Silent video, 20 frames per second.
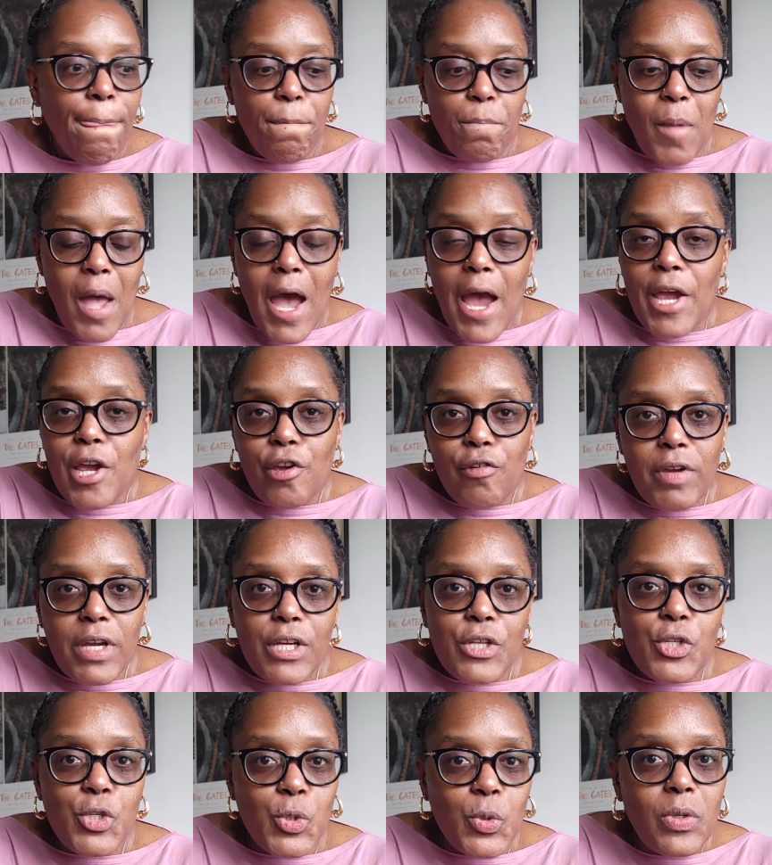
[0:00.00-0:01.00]
Hiring
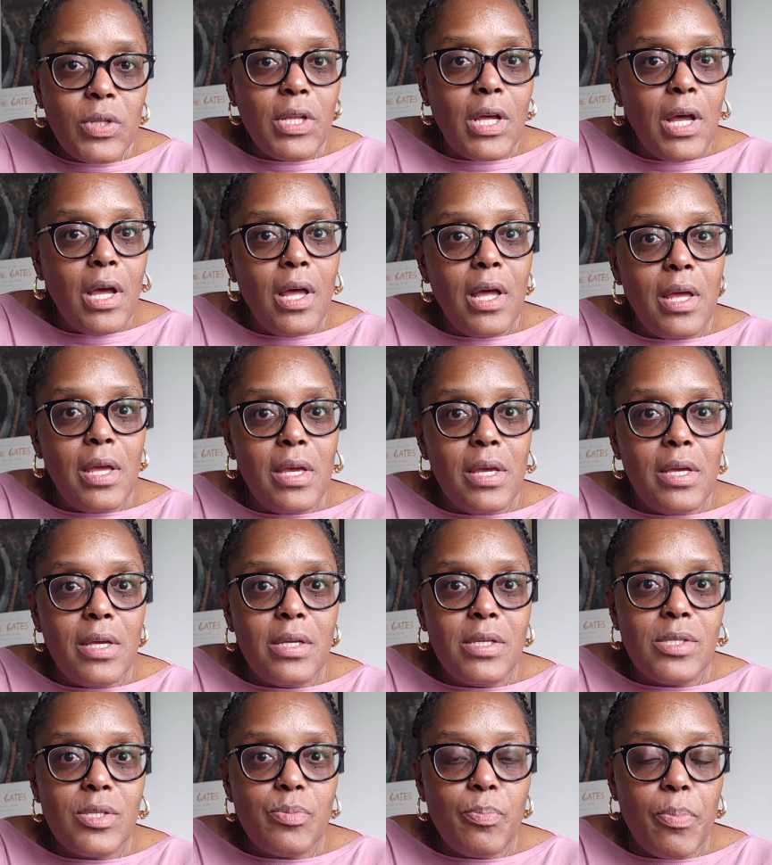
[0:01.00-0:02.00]
a doula
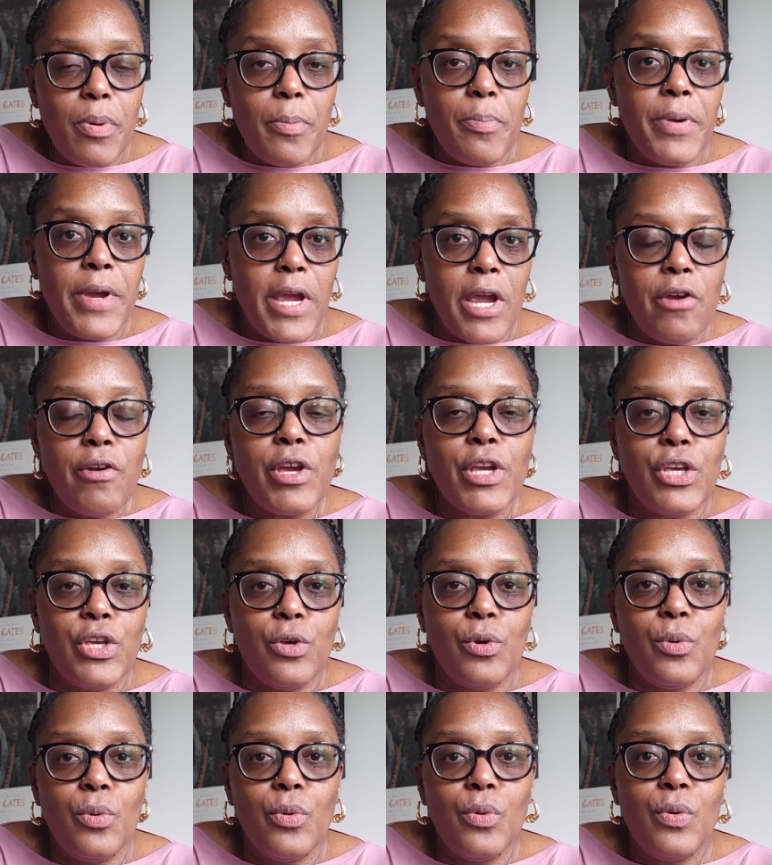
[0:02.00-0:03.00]
is preparing
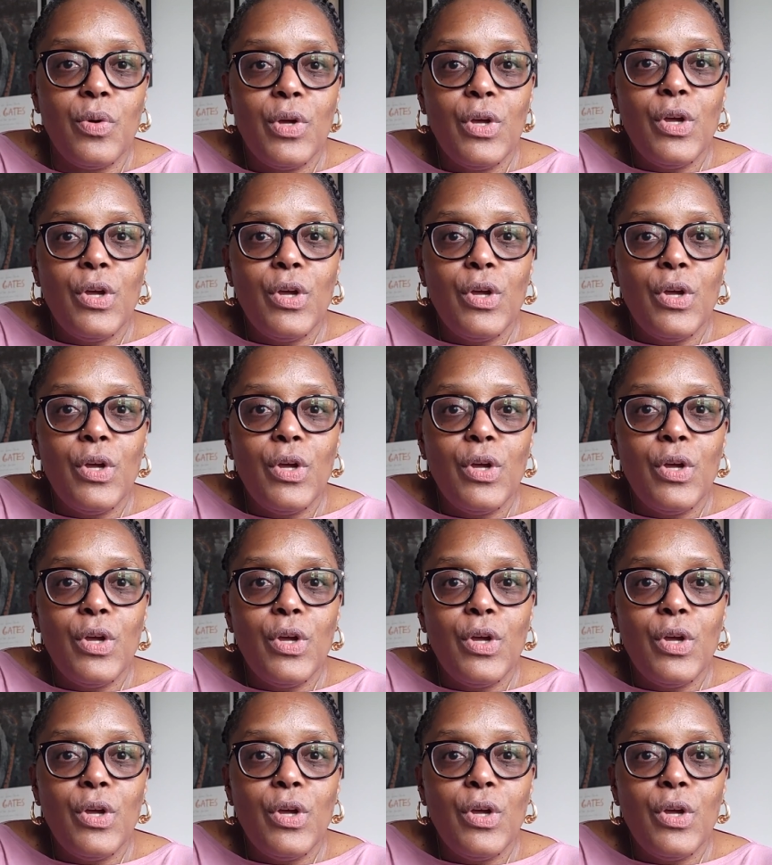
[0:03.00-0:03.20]
you